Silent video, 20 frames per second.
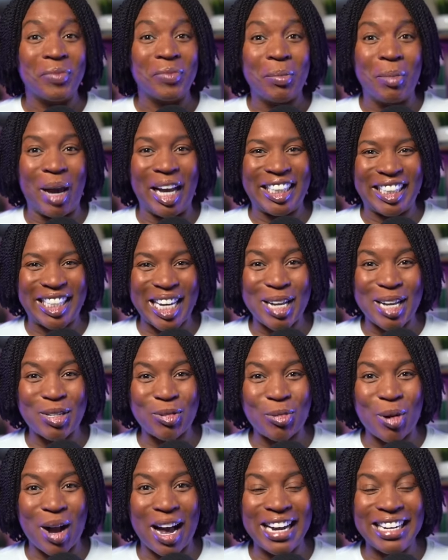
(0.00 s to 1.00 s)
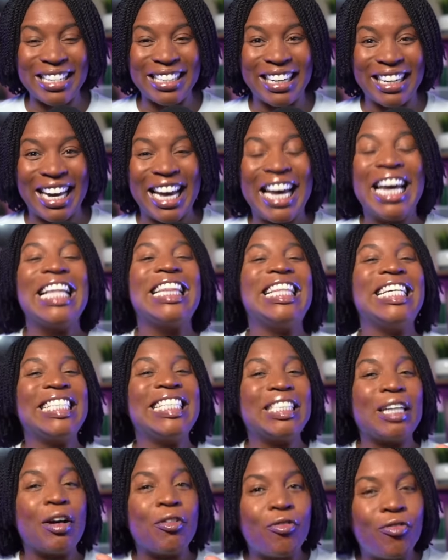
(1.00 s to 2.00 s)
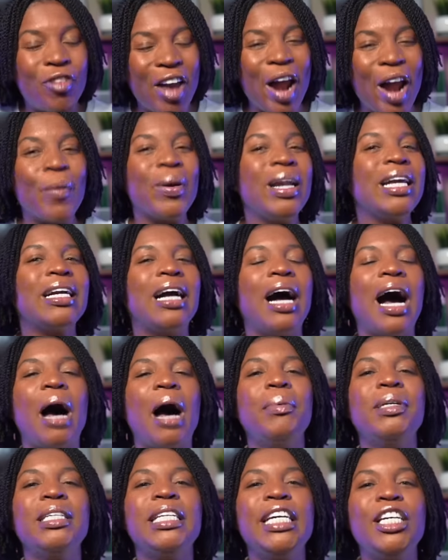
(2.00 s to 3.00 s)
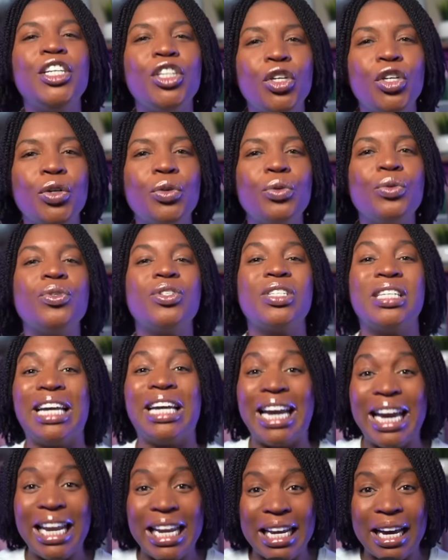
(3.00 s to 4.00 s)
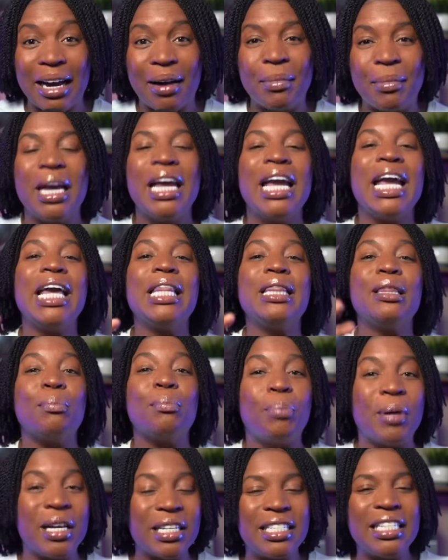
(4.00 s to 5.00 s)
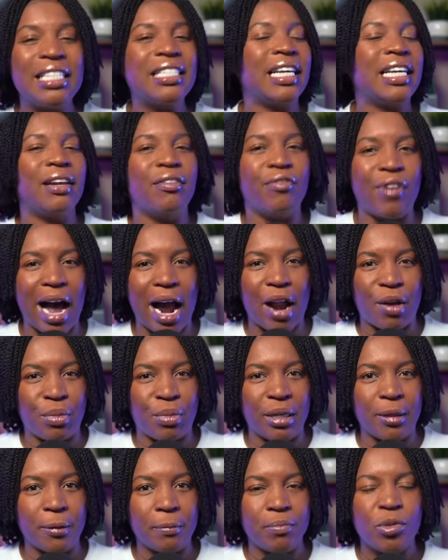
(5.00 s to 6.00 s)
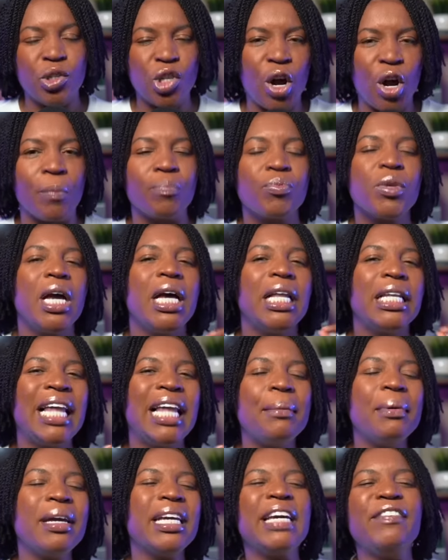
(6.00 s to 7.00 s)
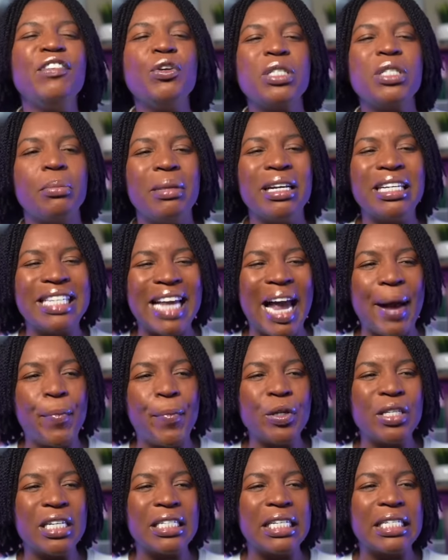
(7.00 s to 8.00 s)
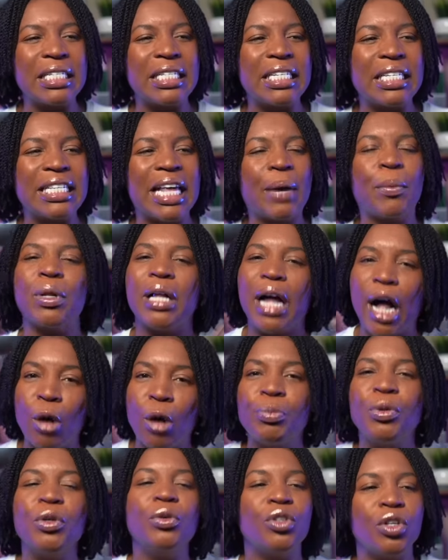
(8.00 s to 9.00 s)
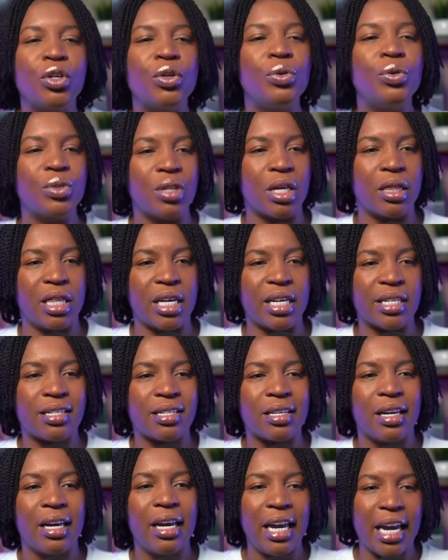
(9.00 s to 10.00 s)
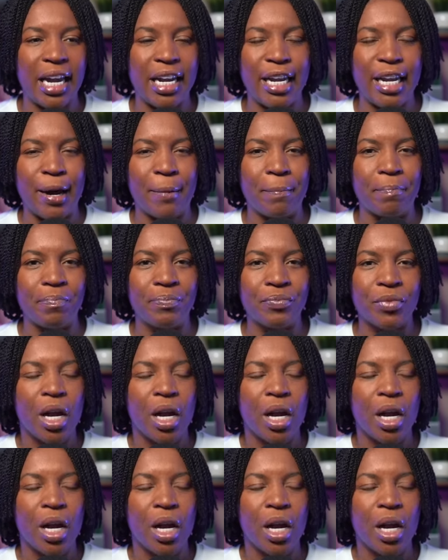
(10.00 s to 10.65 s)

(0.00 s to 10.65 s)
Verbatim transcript: Makes sense, right? This is a very commonly used idiom in the business environment. So let me give you some example sentences that will help you use this idiom.